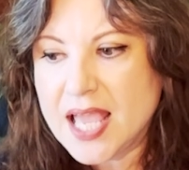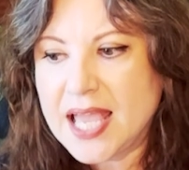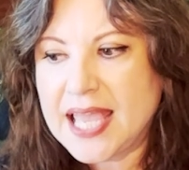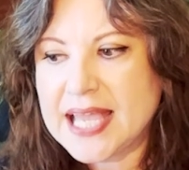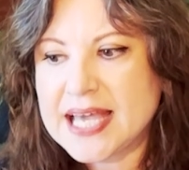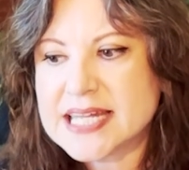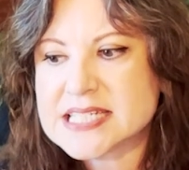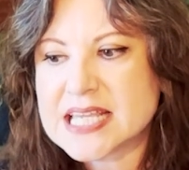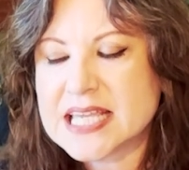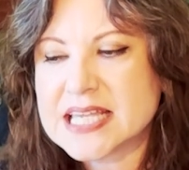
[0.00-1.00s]

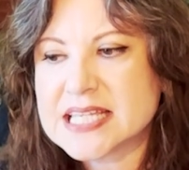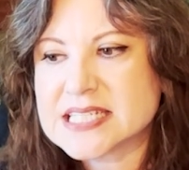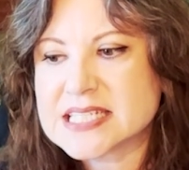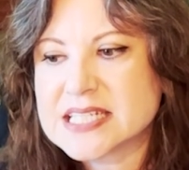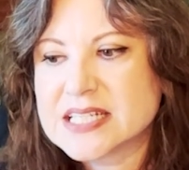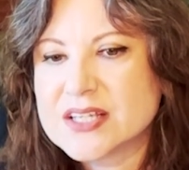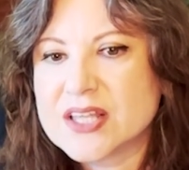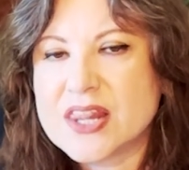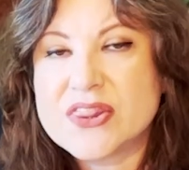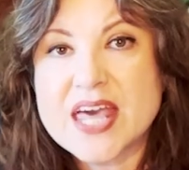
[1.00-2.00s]
And
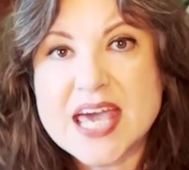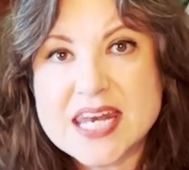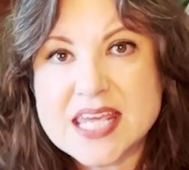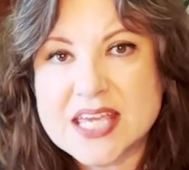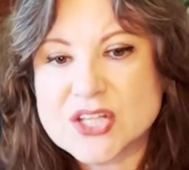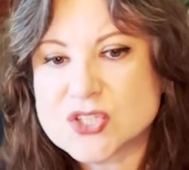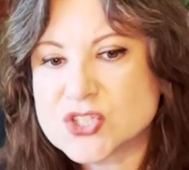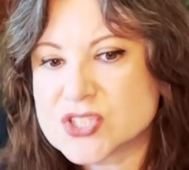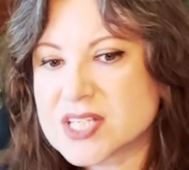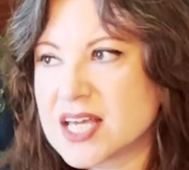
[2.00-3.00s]
then it
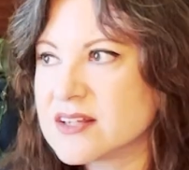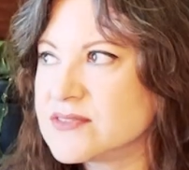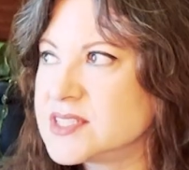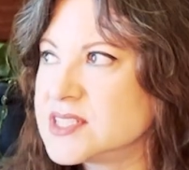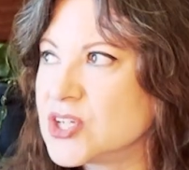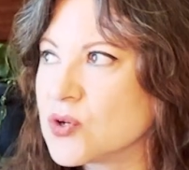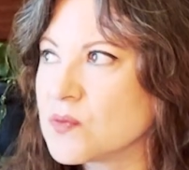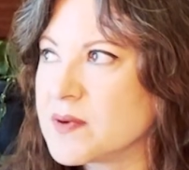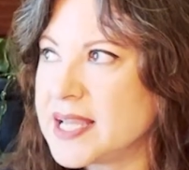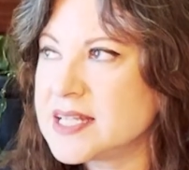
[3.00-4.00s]
just kind of
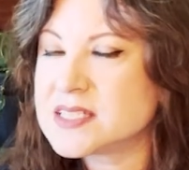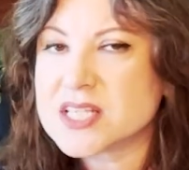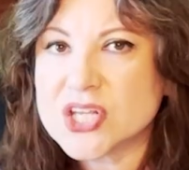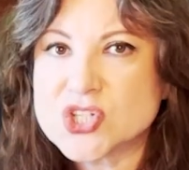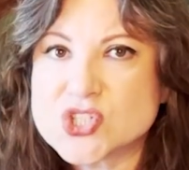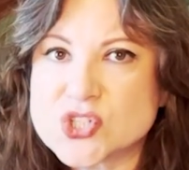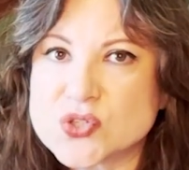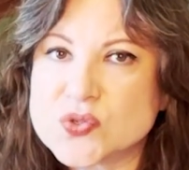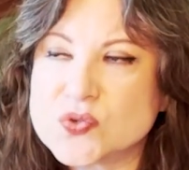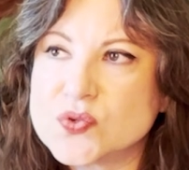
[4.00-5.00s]
degrades
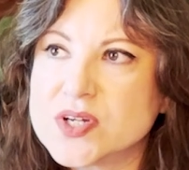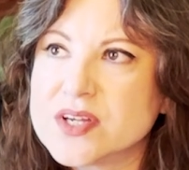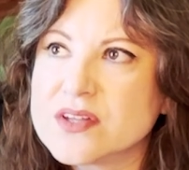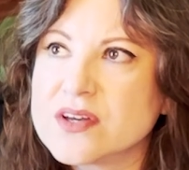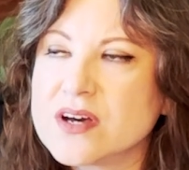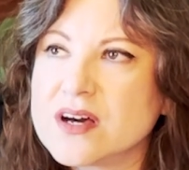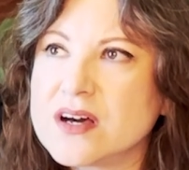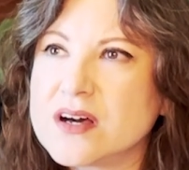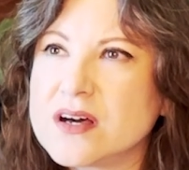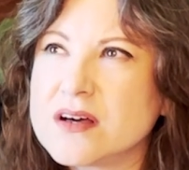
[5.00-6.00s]
into
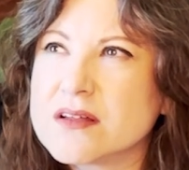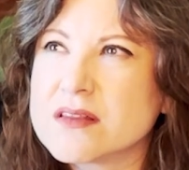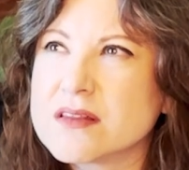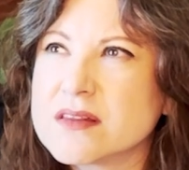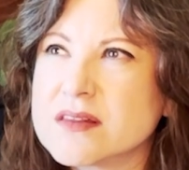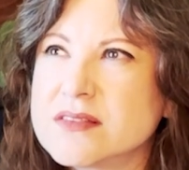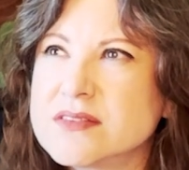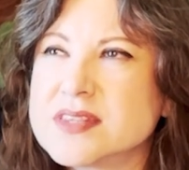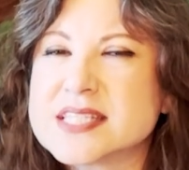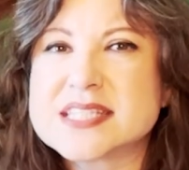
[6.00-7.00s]
the
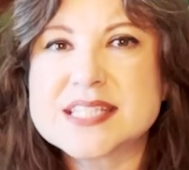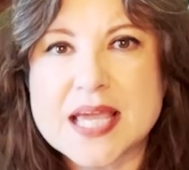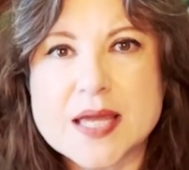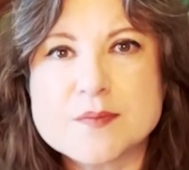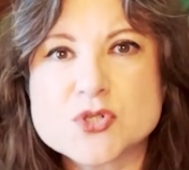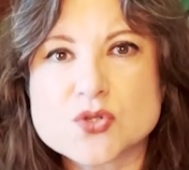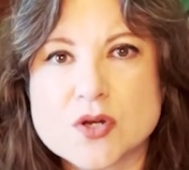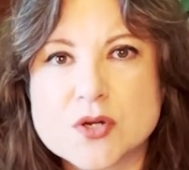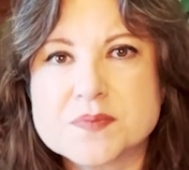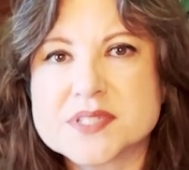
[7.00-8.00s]
same
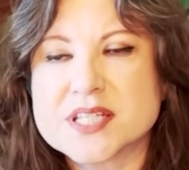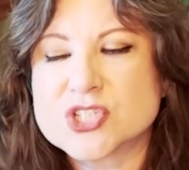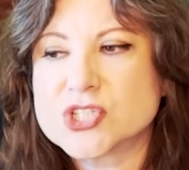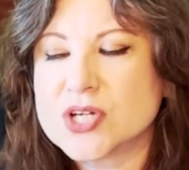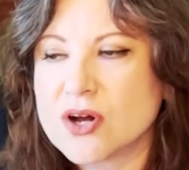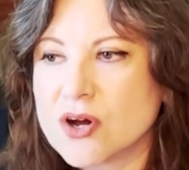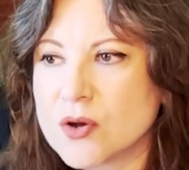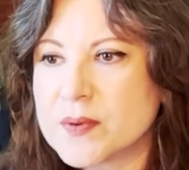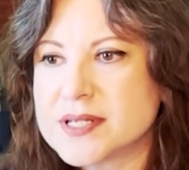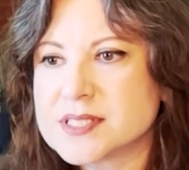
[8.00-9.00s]
tropes that she
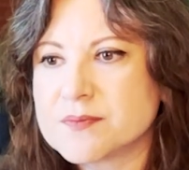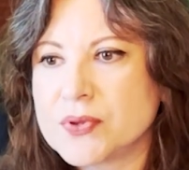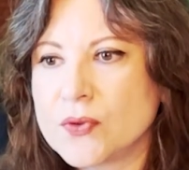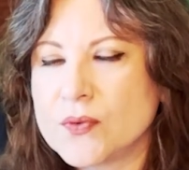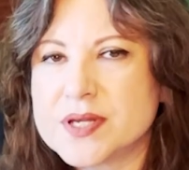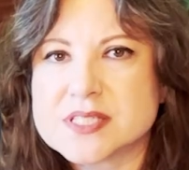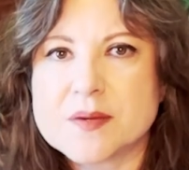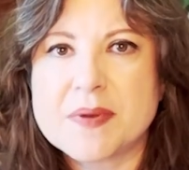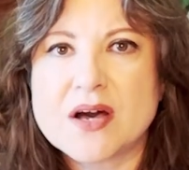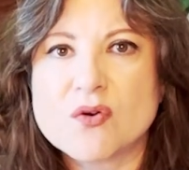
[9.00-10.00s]
always employs
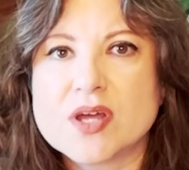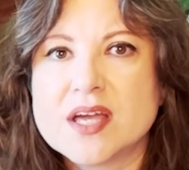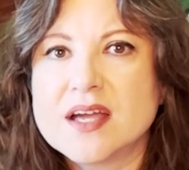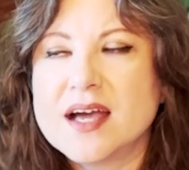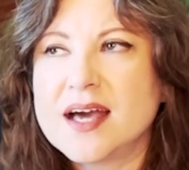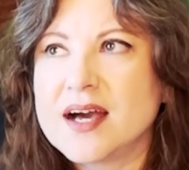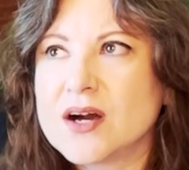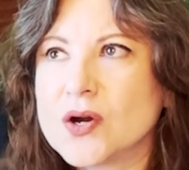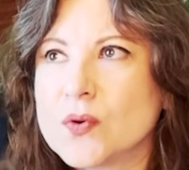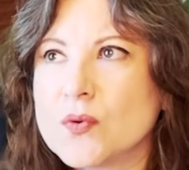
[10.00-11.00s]
about
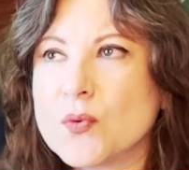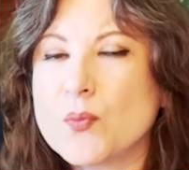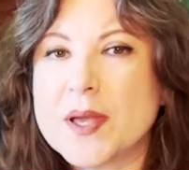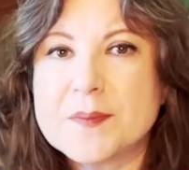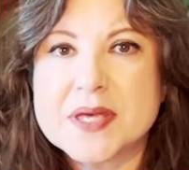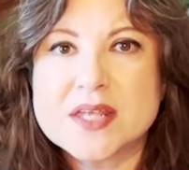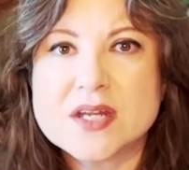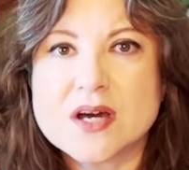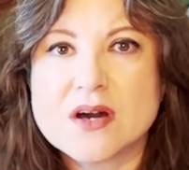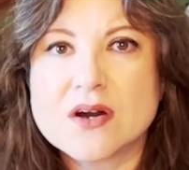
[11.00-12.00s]
how
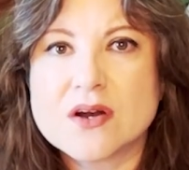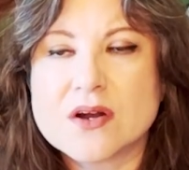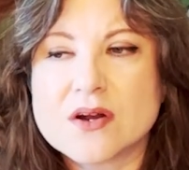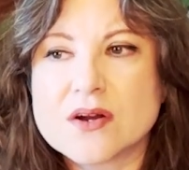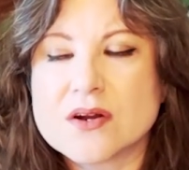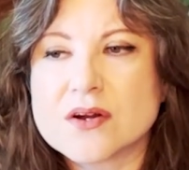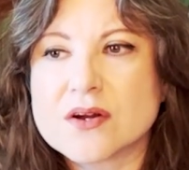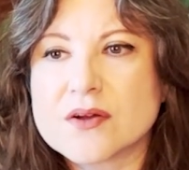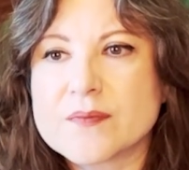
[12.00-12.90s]
women are